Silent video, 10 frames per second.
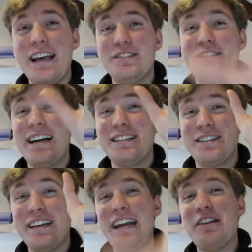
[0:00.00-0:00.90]
Okay, so you guys
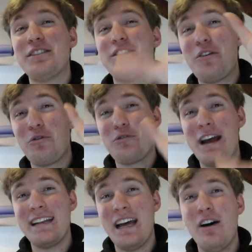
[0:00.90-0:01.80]
are gonna hear the song
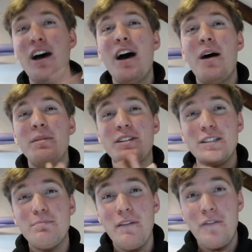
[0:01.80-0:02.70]
right now. But
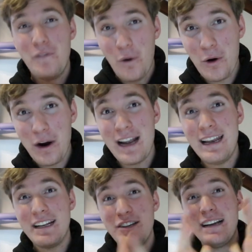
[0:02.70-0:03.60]
just before
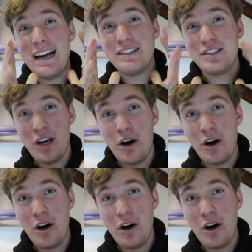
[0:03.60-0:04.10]
I let you guys